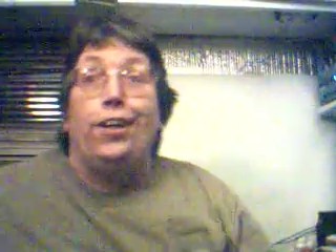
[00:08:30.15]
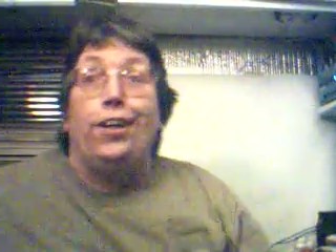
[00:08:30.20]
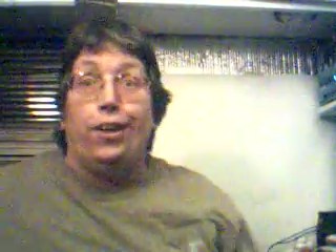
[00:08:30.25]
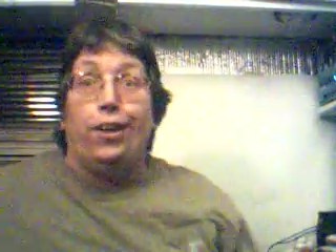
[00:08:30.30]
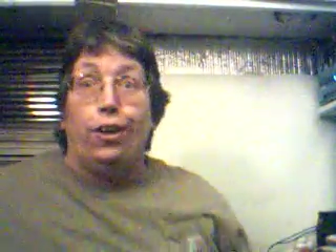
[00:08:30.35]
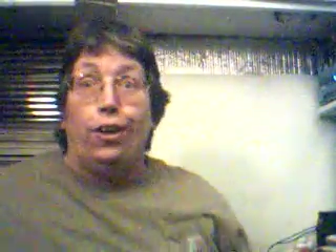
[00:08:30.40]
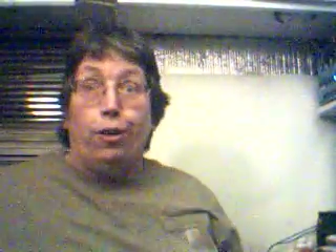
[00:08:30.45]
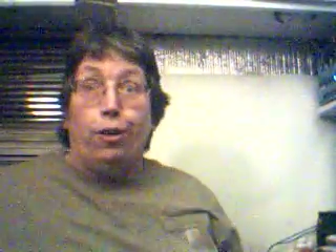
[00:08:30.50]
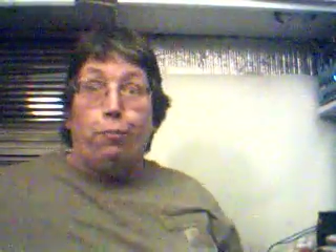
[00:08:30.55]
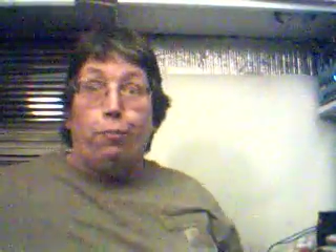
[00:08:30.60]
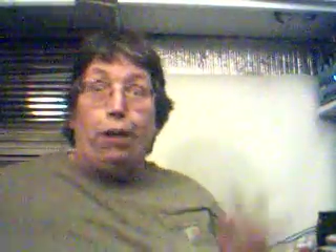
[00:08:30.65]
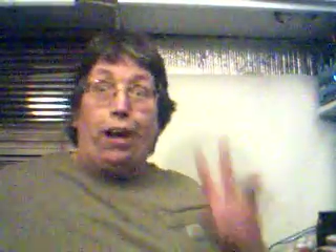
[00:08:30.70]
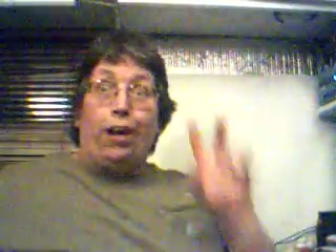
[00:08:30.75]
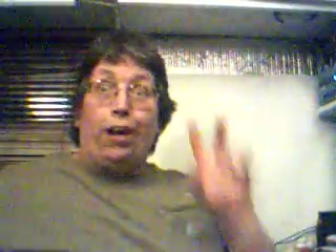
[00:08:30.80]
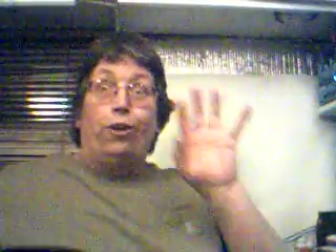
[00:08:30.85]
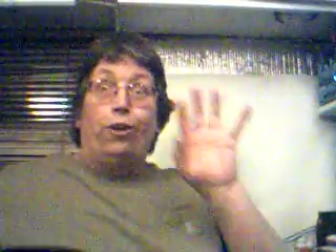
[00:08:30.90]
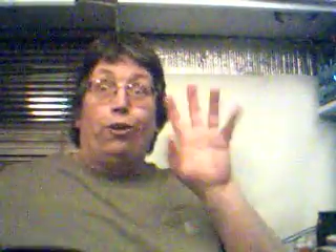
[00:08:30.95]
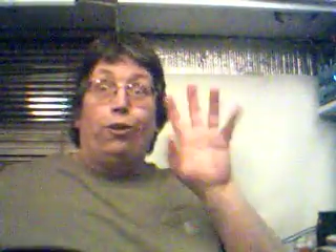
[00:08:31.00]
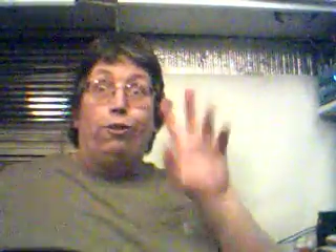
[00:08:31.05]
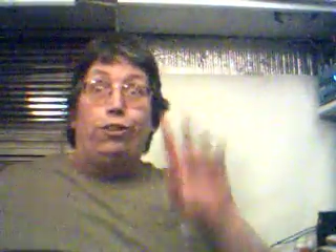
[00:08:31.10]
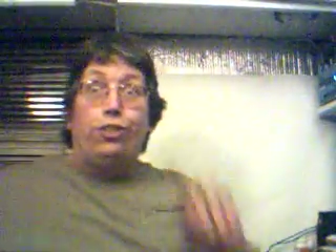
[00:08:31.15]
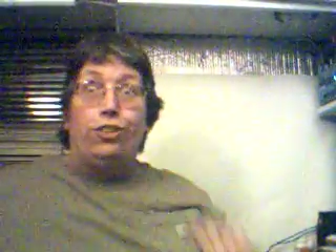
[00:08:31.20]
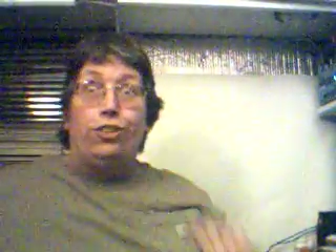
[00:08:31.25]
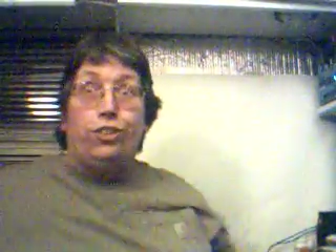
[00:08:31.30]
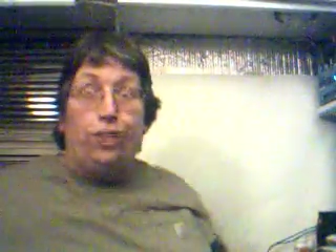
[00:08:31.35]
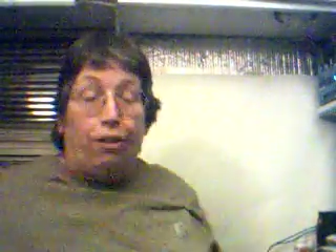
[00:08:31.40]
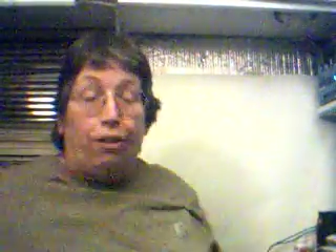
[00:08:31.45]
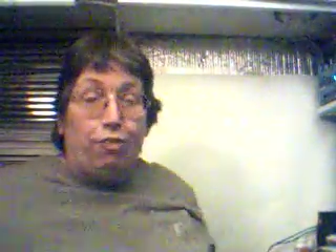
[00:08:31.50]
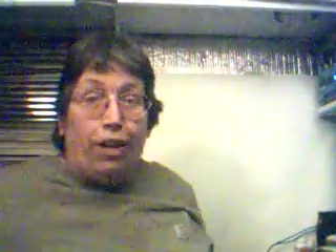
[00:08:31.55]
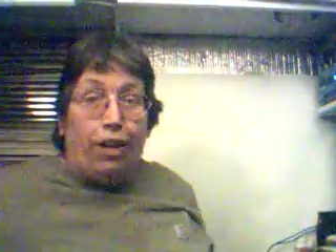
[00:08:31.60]
you buy your new
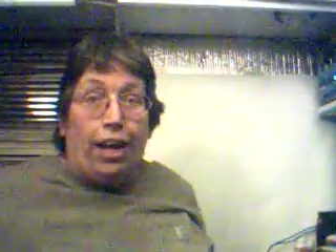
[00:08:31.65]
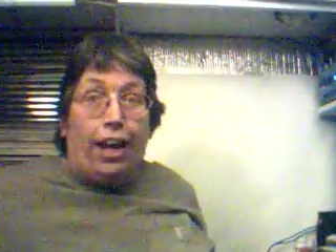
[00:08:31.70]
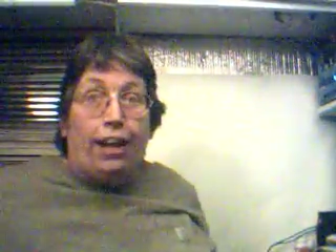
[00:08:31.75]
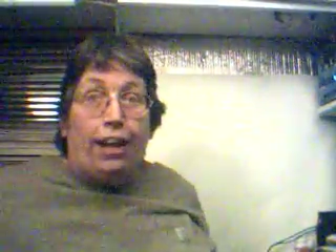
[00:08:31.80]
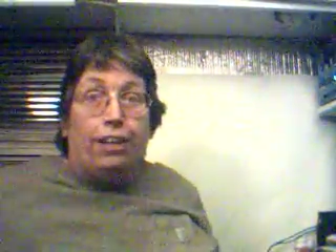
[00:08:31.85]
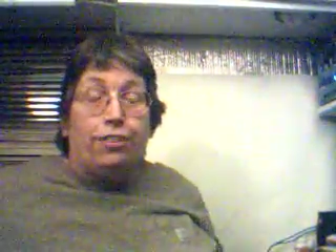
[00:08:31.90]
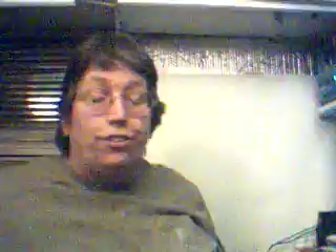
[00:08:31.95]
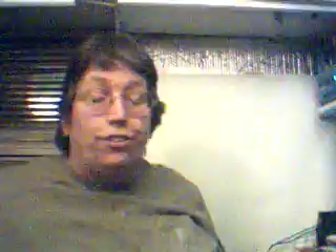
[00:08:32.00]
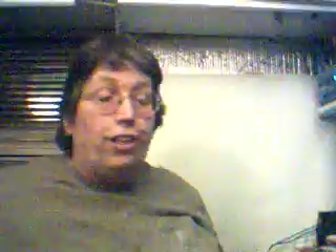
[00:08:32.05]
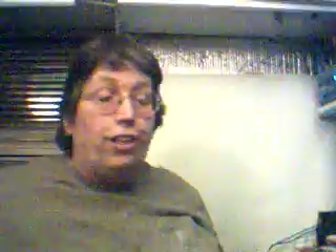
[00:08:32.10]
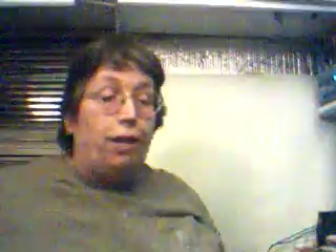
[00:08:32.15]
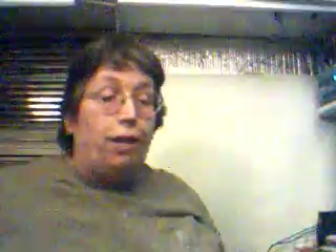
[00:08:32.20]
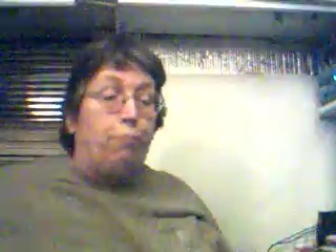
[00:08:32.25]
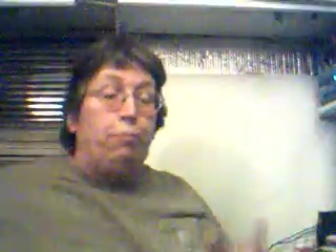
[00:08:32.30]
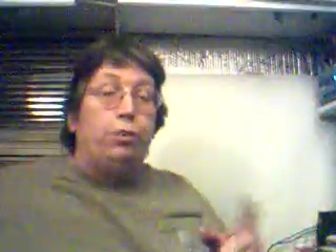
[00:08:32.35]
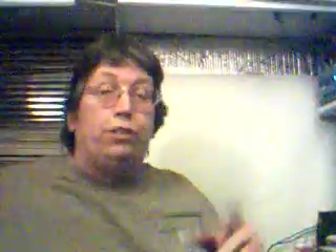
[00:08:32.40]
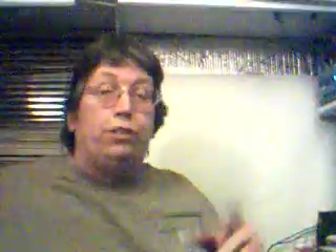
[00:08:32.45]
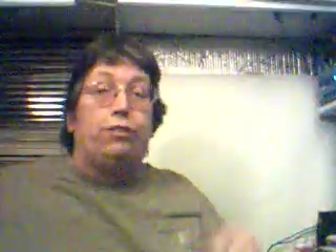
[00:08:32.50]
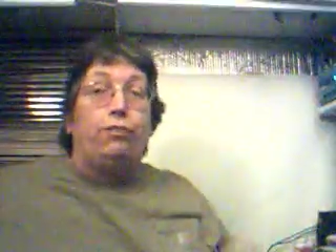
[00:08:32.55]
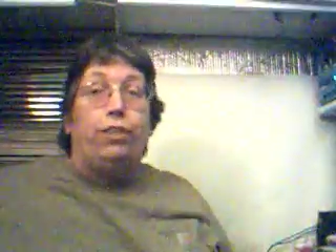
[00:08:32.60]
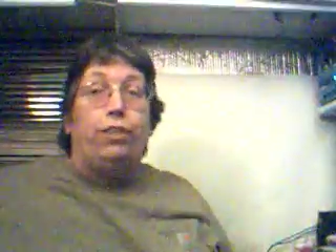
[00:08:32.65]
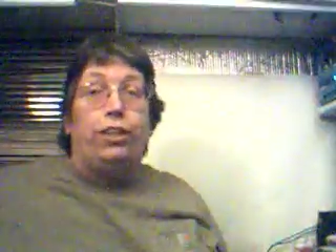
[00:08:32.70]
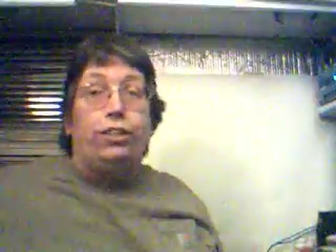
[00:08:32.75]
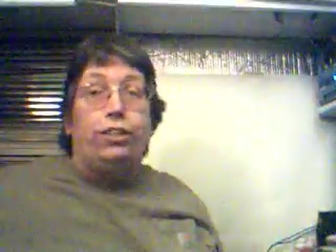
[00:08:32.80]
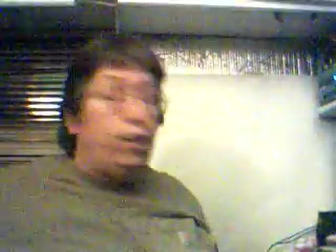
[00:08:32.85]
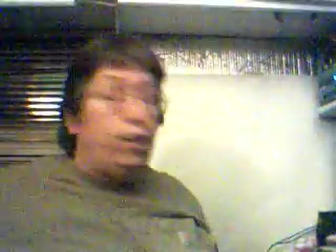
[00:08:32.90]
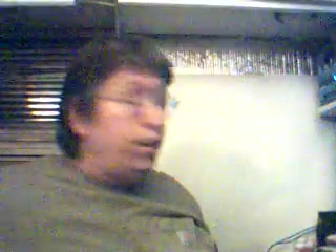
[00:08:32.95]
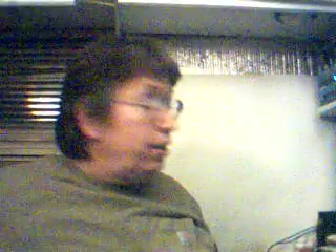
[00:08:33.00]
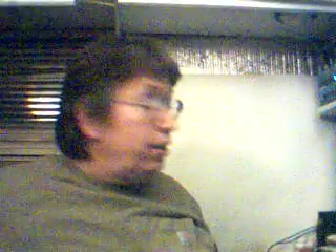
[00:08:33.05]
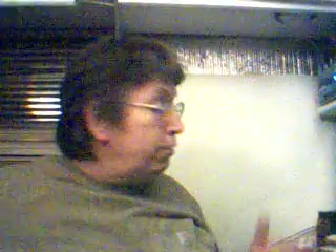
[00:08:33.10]
shovel handles and they put the finish
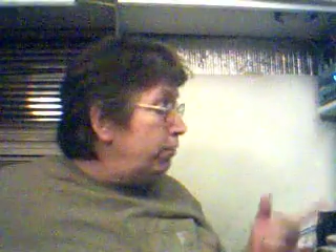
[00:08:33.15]
on it.